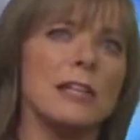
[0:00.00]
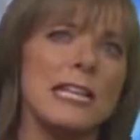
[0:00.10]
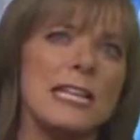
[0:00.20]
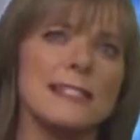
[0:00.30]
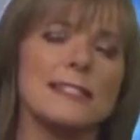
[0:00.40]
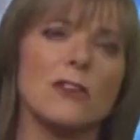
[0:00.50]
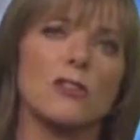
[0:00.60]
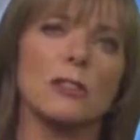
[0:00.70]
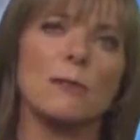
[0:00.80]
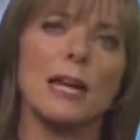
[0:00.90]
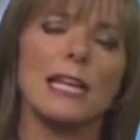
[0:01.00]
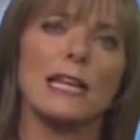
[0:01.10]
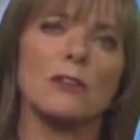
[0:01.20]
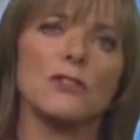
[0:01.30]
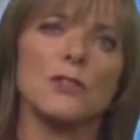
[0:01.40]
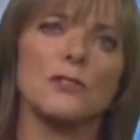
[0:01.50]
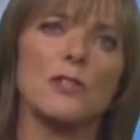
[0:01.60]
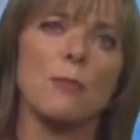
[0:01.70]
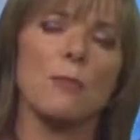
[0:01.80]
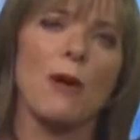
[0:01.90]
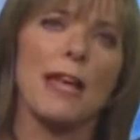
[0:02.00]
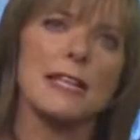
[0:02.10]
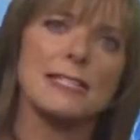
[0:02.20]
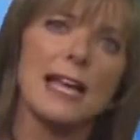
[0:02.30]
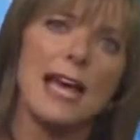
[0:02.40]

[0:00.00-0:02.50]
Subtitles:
Eastern Scotland might cling on to some breaks,